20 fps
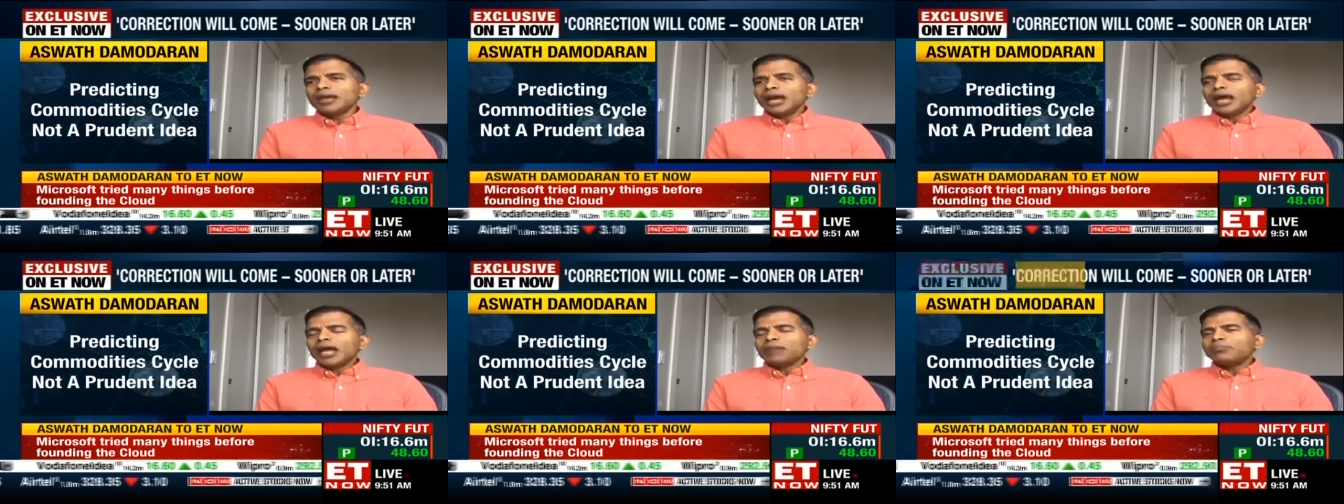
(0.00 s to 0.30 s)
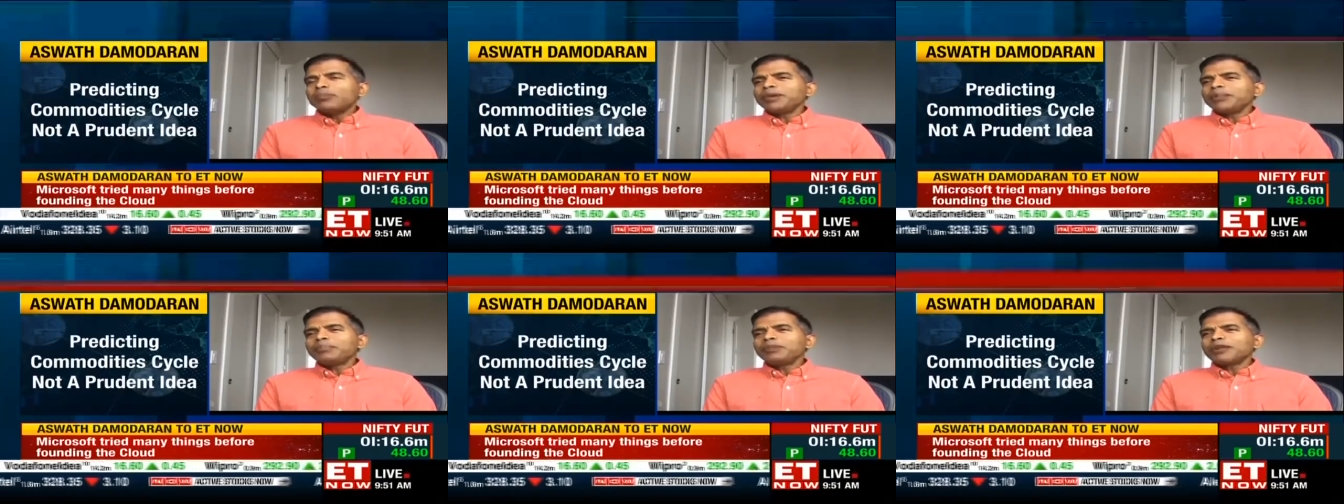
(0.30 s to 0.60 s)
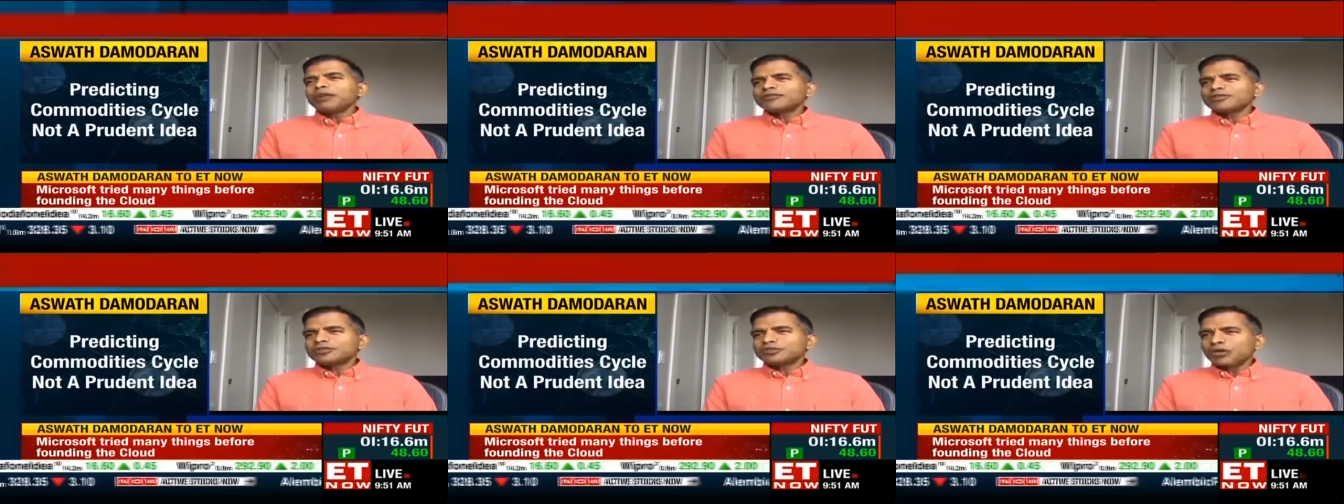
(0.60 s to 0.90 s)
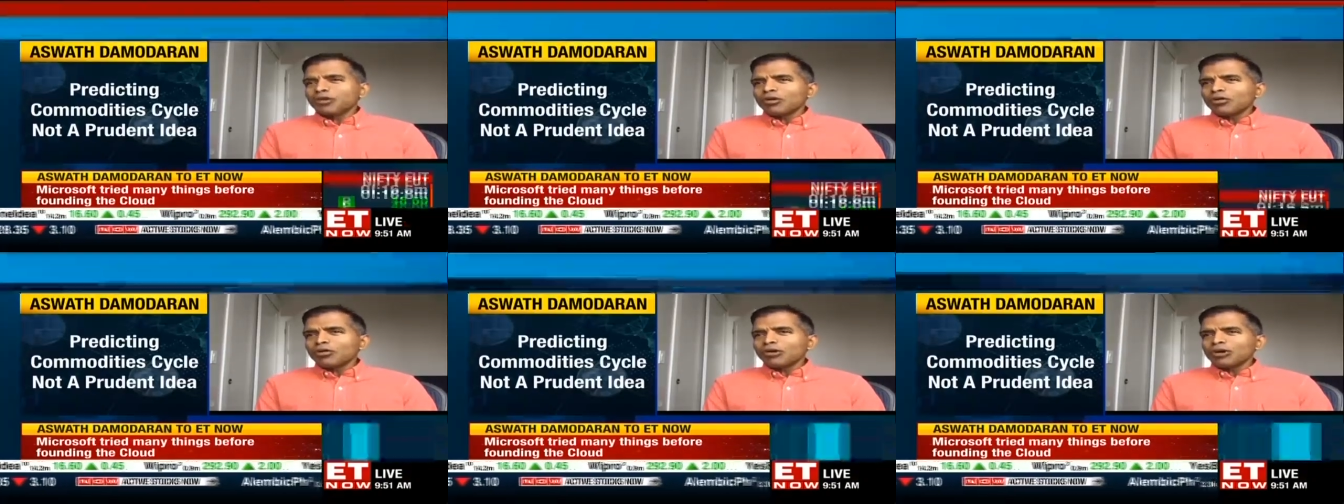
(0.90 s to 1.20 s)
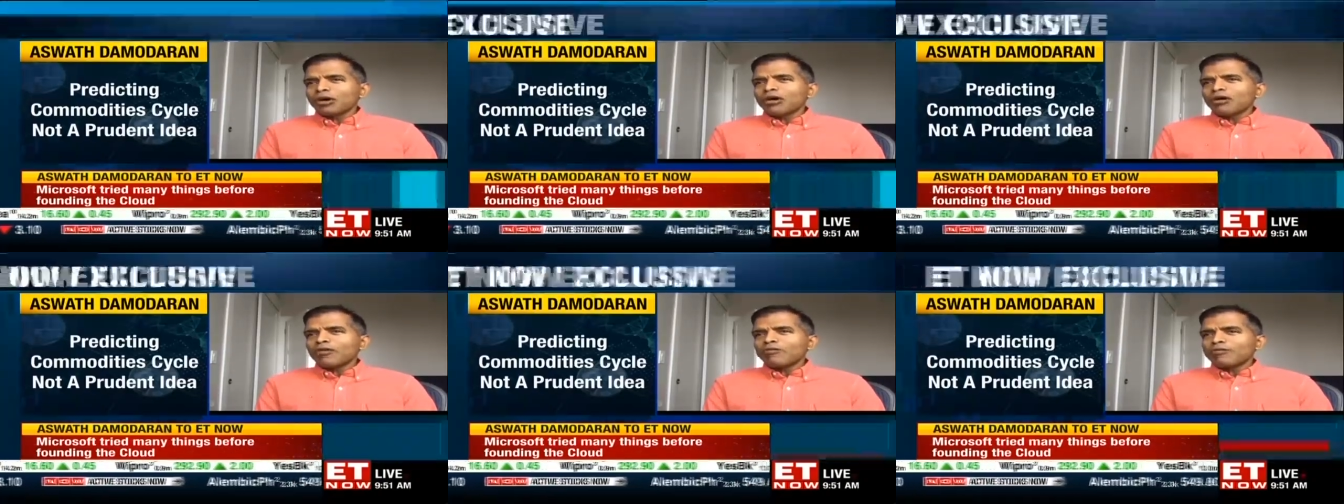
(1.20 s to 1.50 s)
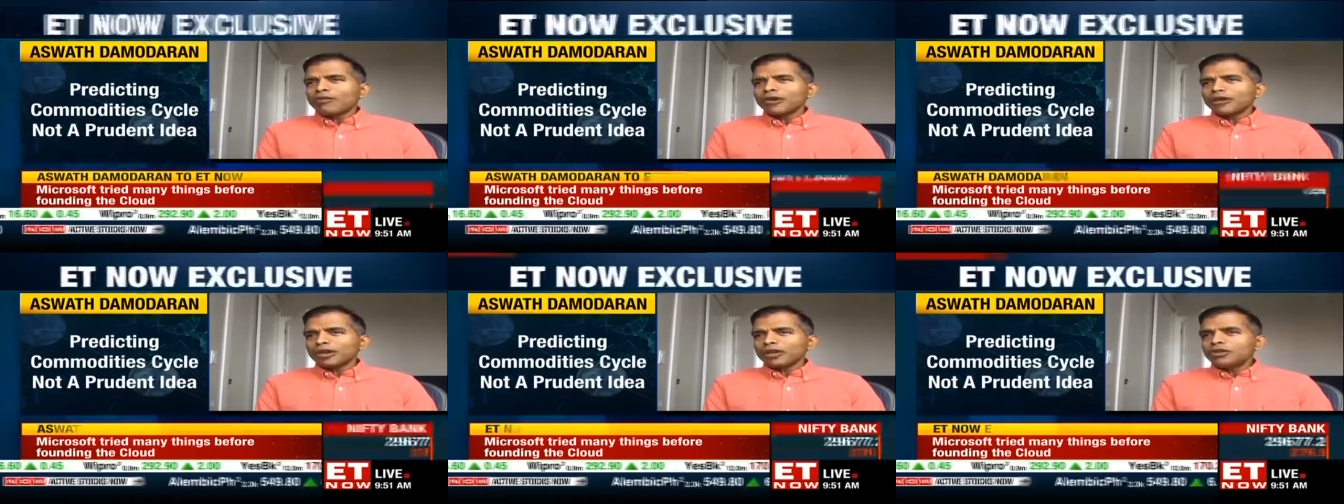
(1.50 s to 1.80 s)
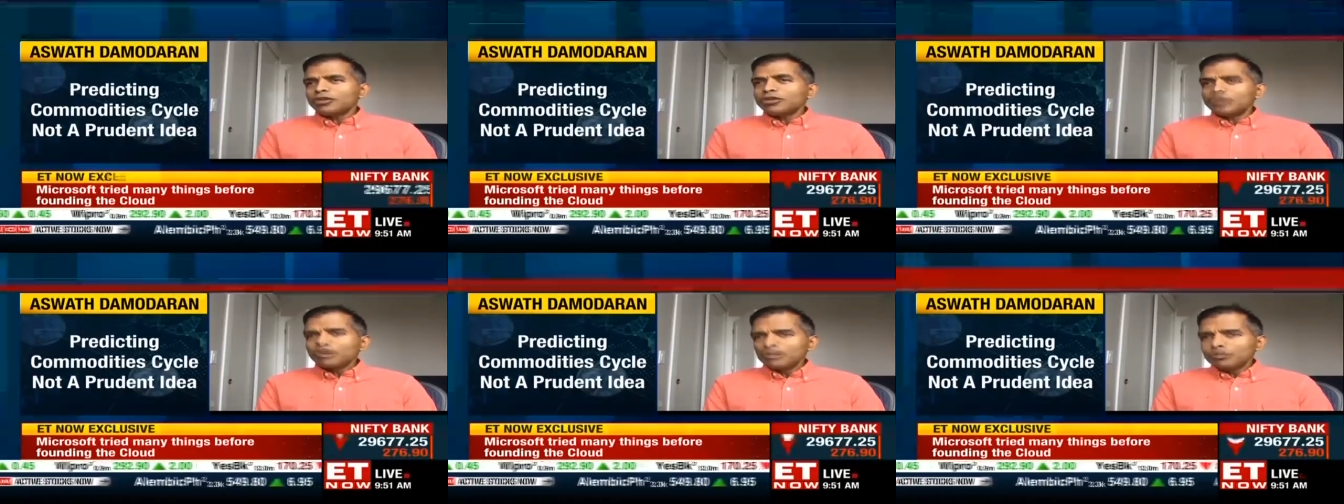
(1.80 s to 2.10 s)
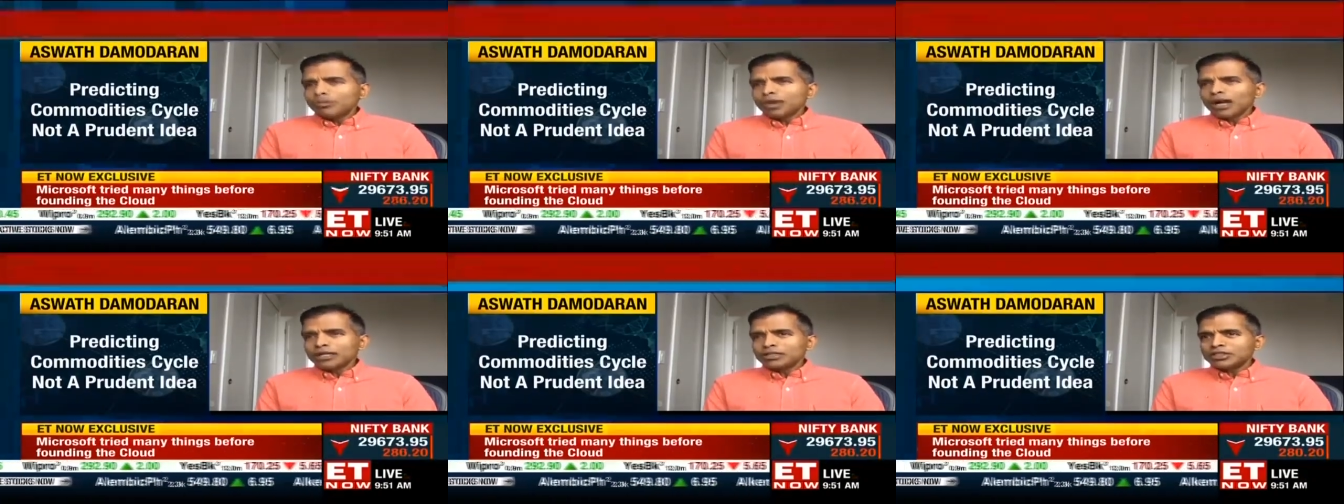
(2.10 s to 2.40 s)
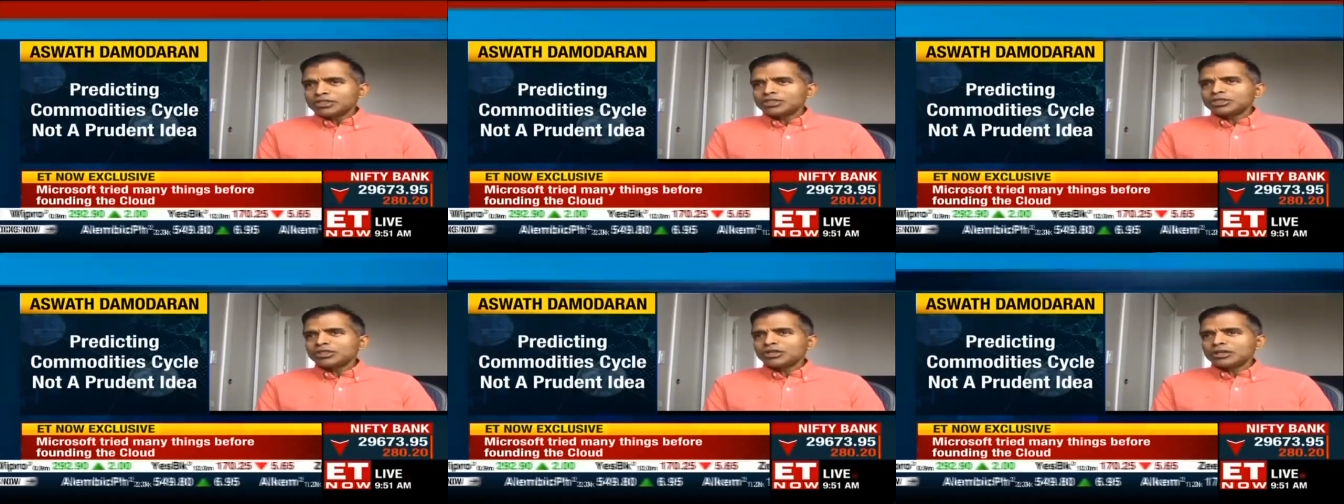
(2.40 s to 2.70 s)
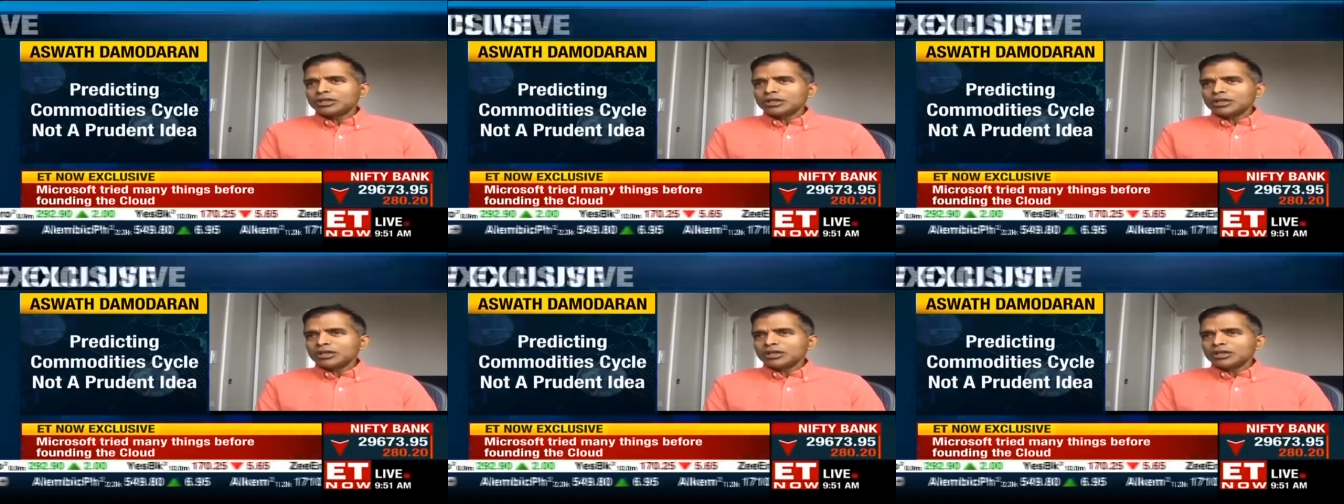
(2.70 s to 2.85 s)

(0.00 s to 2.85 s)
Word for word: and people have sold off on it too much